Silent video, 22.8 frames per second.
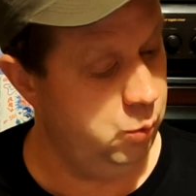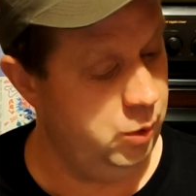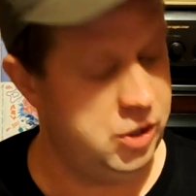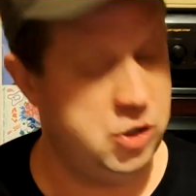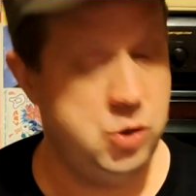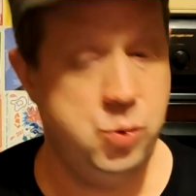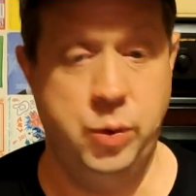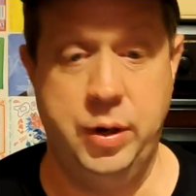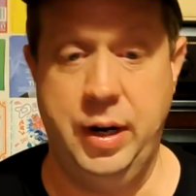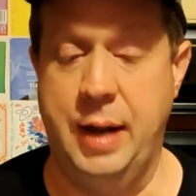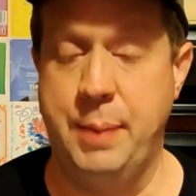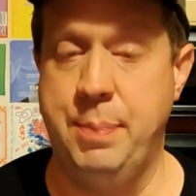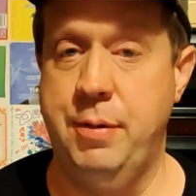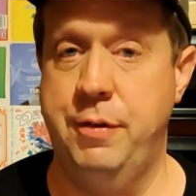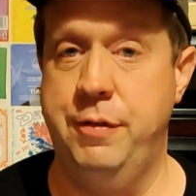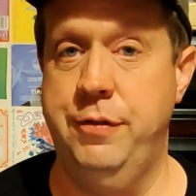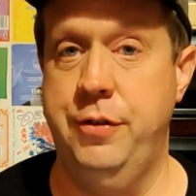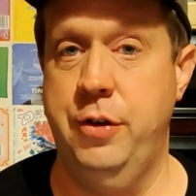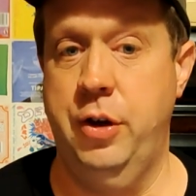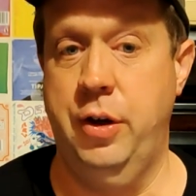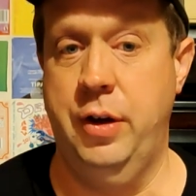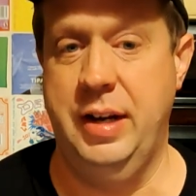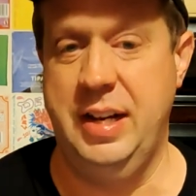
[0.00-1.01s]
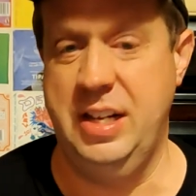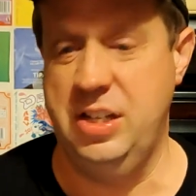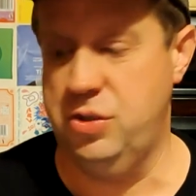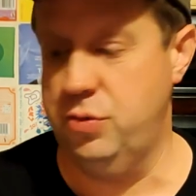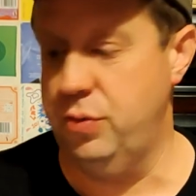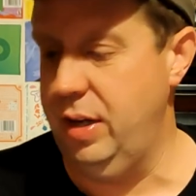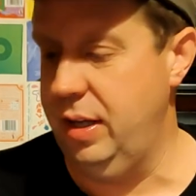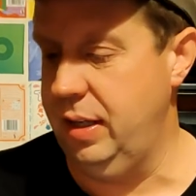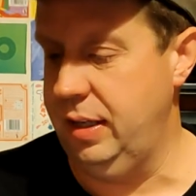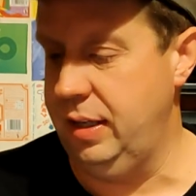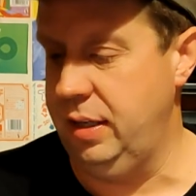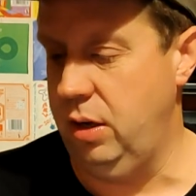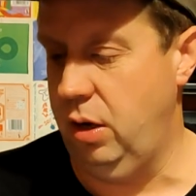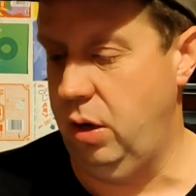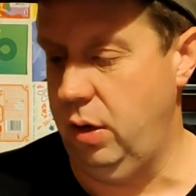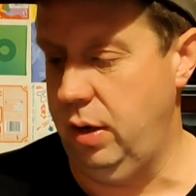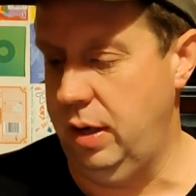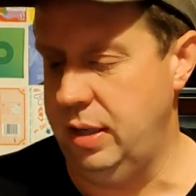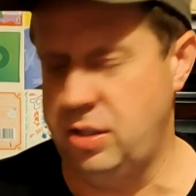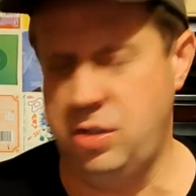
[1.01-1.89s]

which one I prefer. And it's really not,